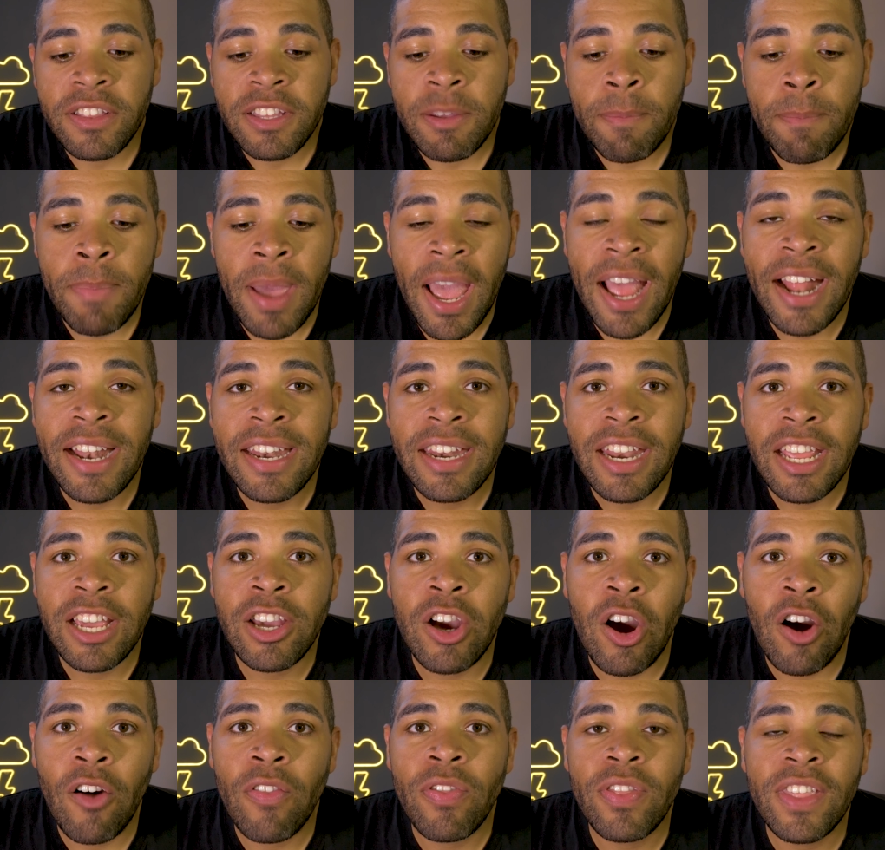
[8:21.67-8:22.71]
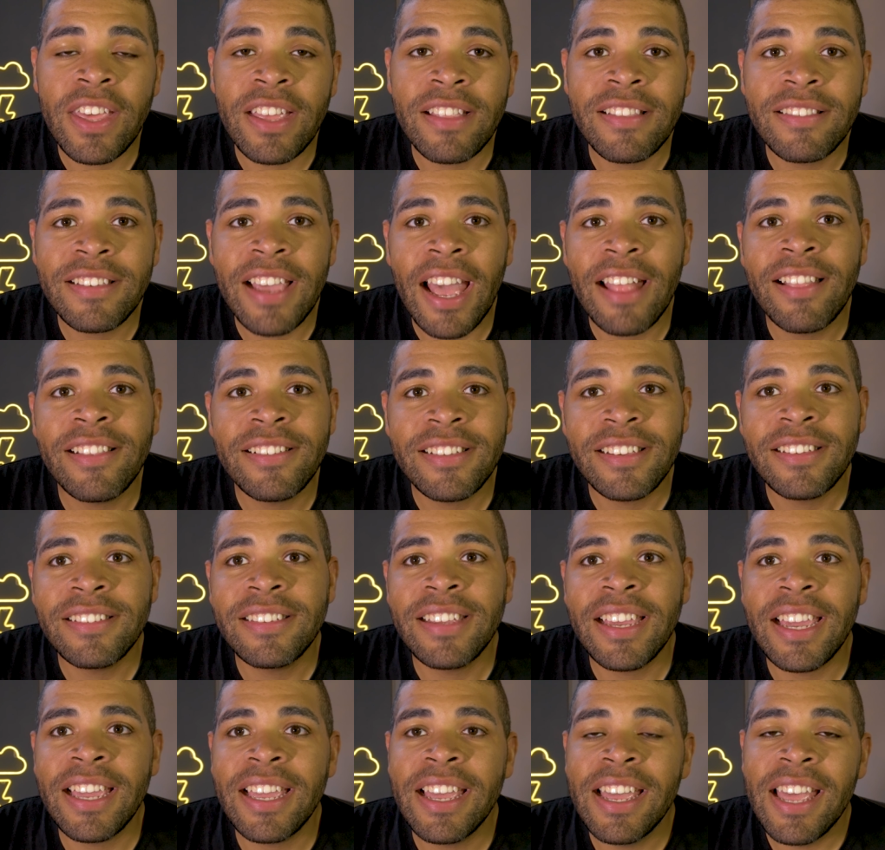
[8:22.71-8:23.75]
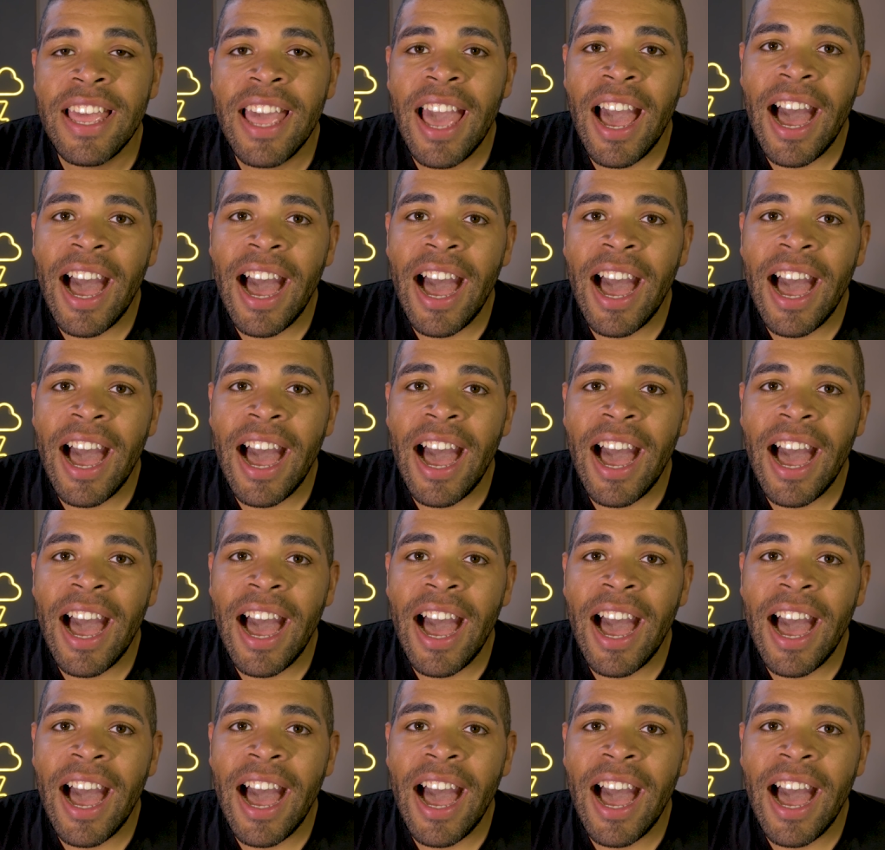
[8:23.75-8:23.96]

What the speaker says: depending on the intensity